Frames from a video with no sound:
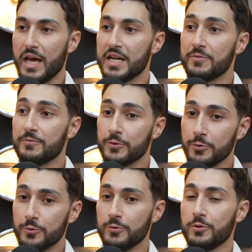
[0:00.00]
and if
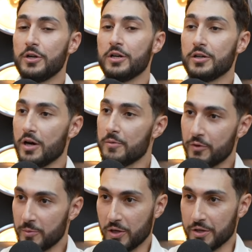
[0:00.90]
you come
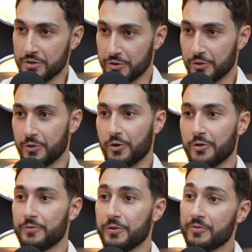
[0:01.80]
from a country or
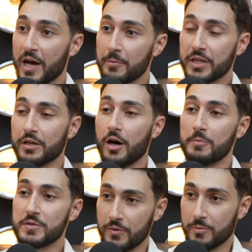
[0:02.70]
if your family
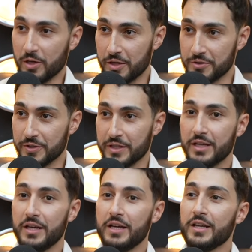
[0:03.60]
comes from a country
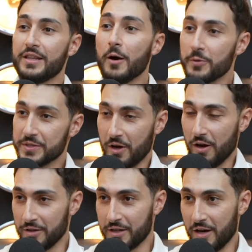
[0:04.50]
that was
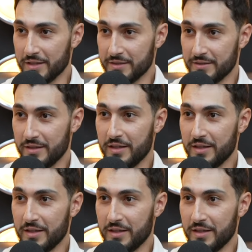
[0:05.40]
colonized,